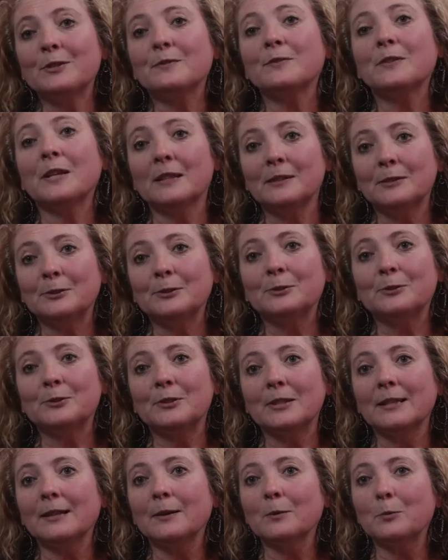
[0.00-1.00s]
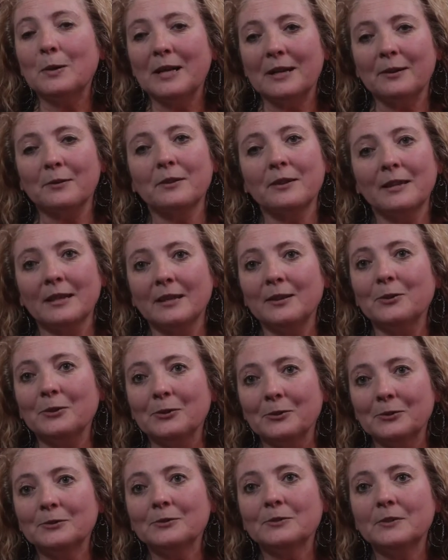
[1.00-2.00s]
of color who say, wow, thank
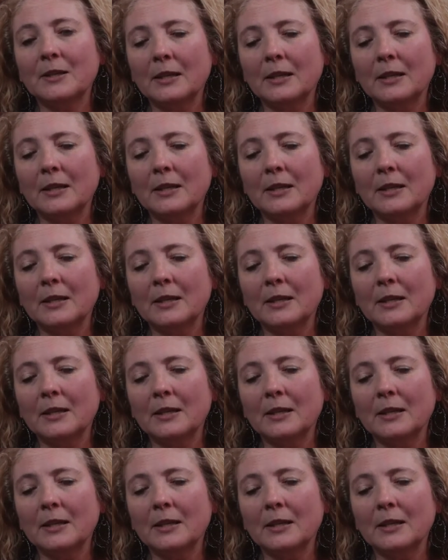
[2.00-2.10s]
you